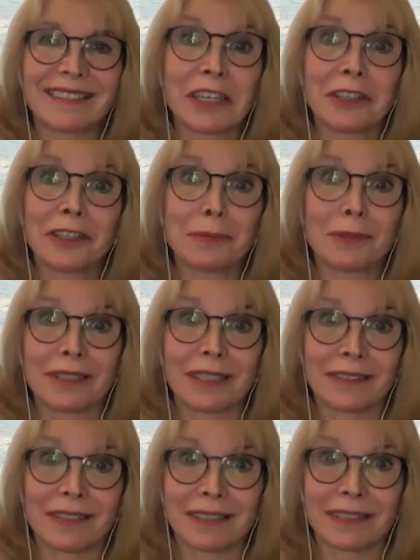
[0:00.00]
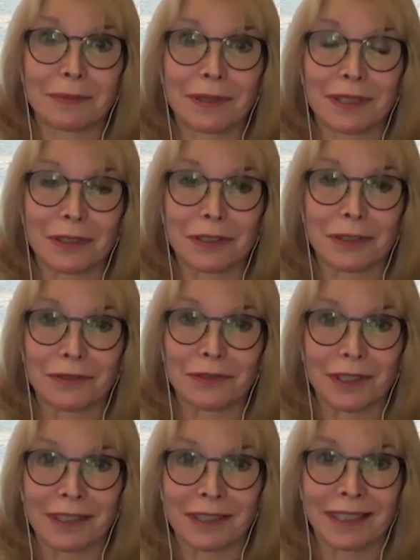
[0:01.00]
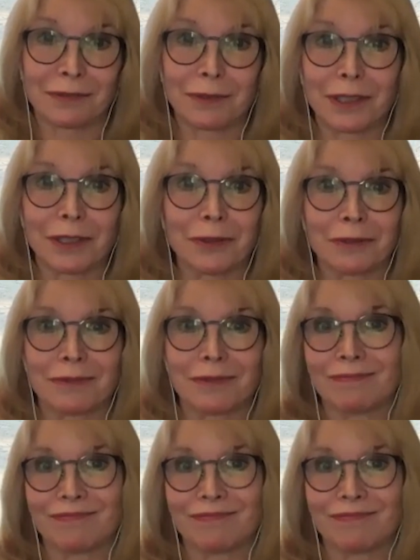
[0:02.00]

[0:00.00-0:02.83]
terrible downside potential for us if we don't